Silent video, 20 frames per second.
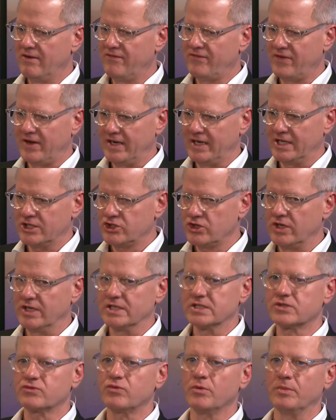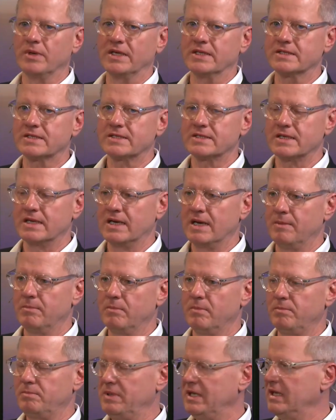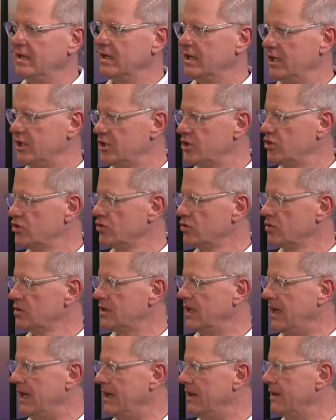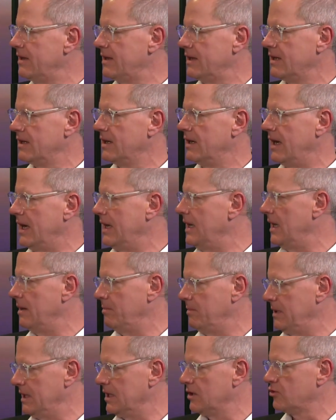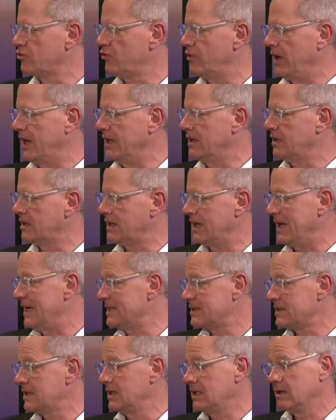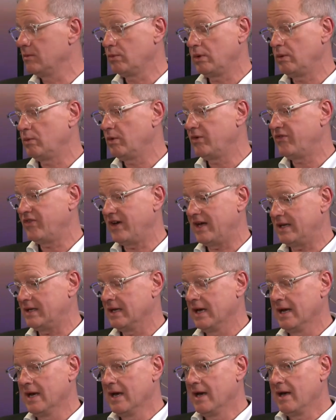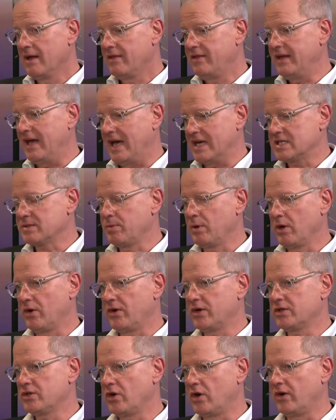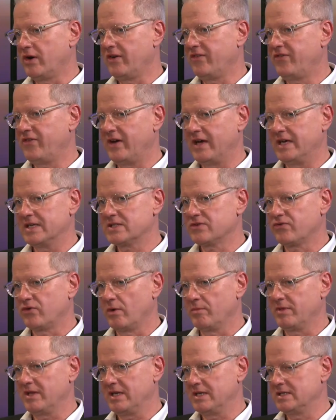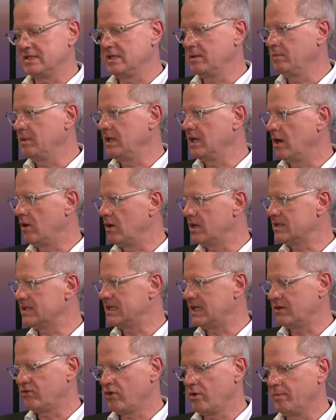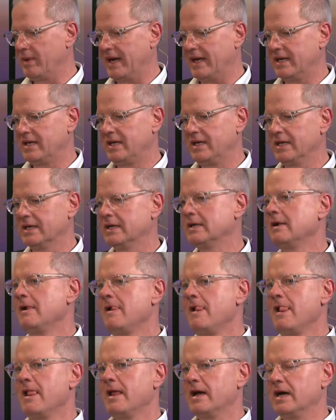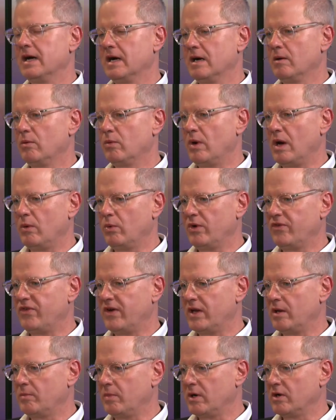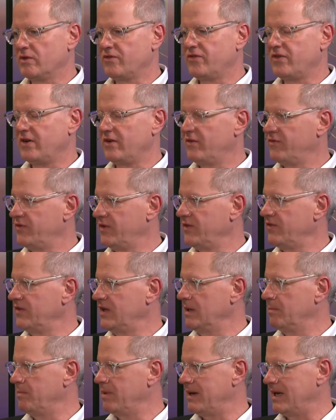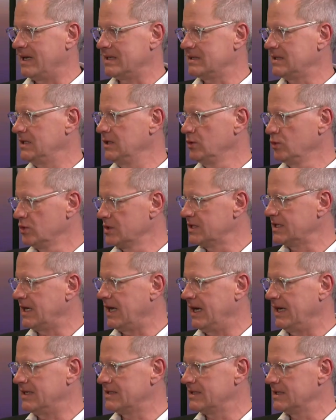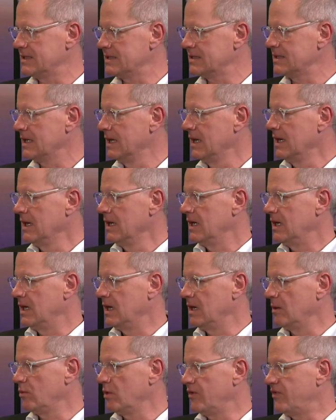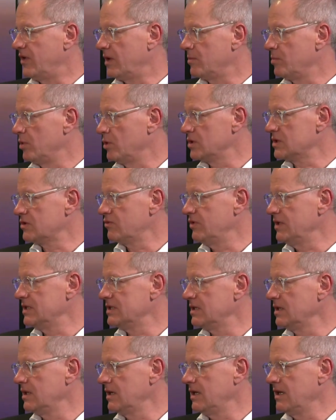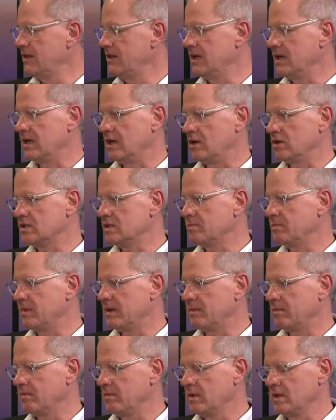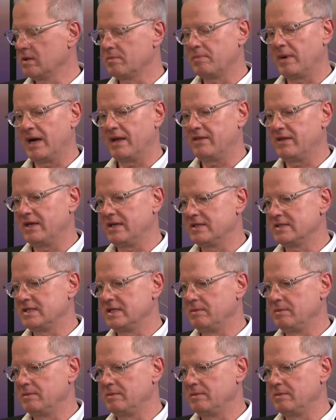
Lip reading: financial instruments being issued and being traded. Last year, we've had the exploratory phase from the ECB, our central bank here, where we've had about 50 plus use cases. We've had most recently the announcement by the